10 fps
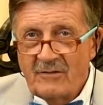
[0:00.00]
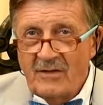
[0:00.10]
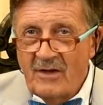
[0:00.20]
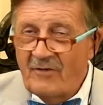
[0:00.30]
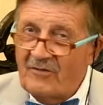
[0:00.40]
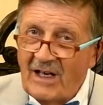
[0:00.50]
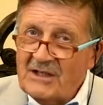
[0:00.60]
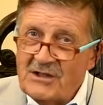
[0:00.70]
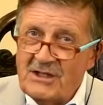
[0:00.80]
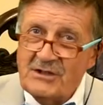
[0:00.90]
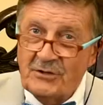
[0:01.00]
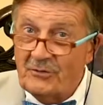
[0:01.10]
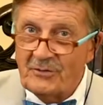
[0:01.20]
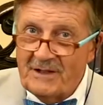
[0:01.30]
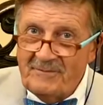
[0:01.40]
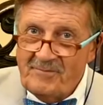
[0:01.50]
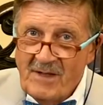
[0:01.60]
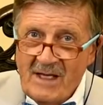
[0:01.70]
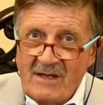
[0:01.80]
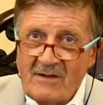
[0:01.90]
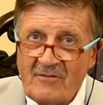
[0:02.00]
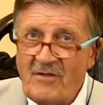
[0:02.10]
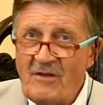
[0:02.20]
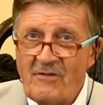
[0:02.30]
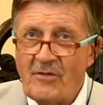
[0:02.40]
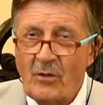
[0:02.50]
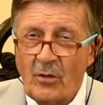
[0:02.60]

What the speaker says: for flashy jewellery in the 5th